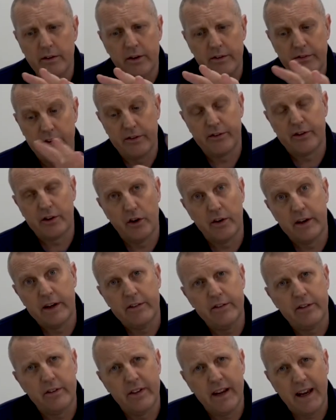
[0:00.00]
that's gone
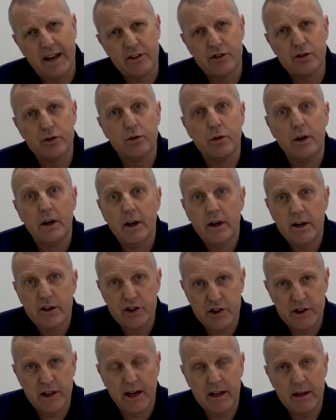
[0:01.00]
into the actual
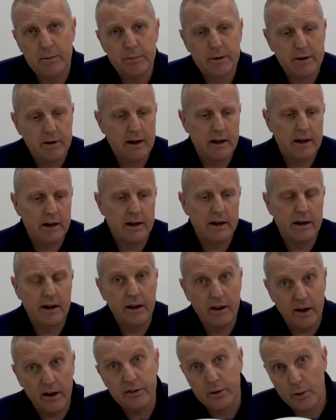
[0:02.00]
shape
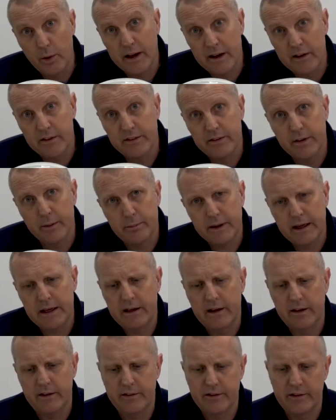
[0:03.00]
as well as the
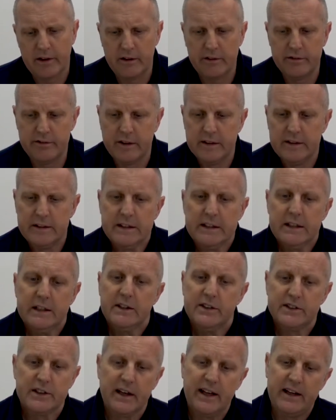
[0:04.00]
peak itself.
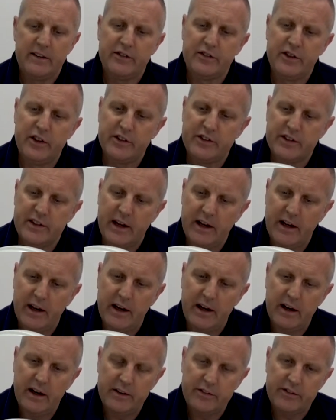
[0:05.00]
So let's just
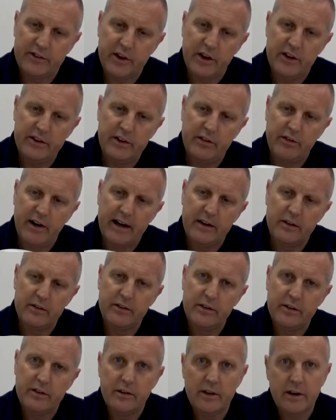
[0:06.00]
turn you
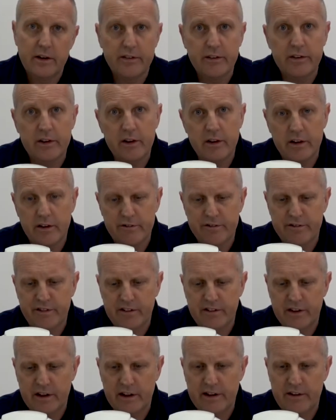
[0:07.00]
around so you can
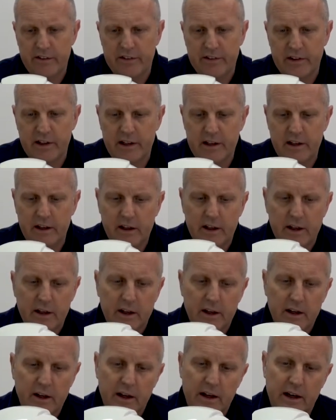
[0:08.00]
physically see
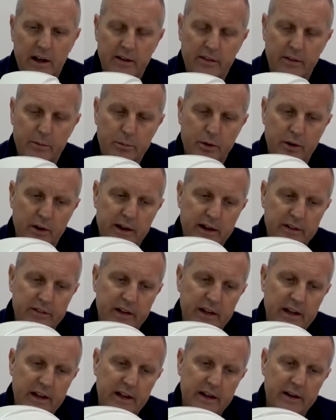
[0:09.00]
the product
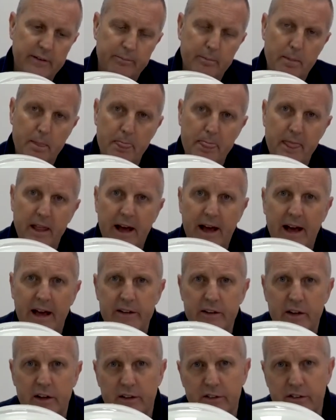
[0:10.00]
here,
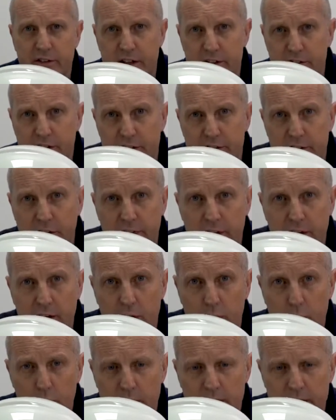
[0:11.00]
and you can see just on the
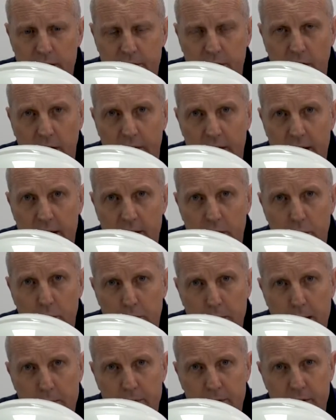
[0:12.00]
corner you've got the little
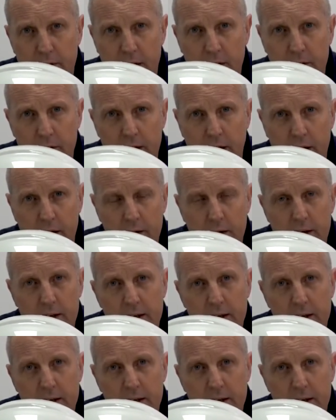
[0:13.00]
Mips logo.